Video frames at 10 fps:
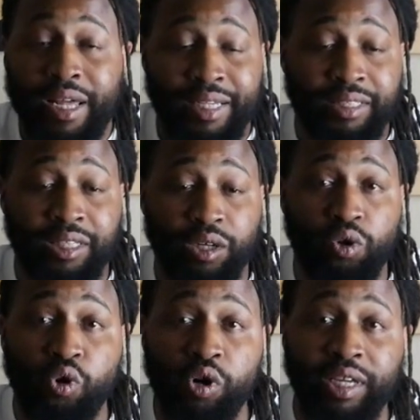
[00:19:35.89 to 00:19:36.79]
is that
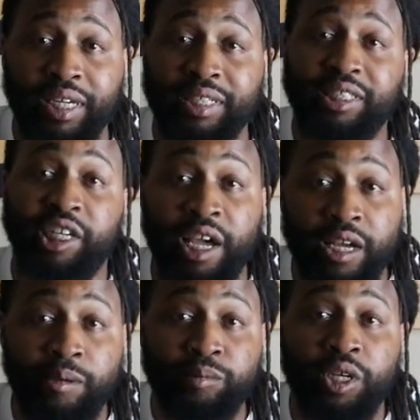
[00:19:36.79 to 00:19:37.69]
Corky and
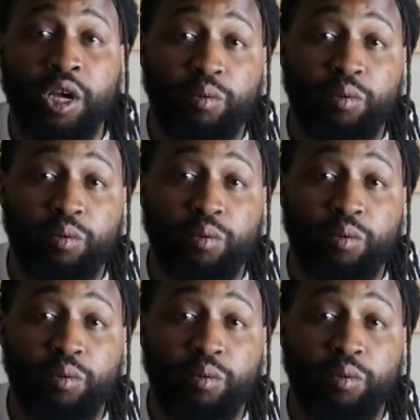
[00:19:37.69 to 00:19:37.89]
James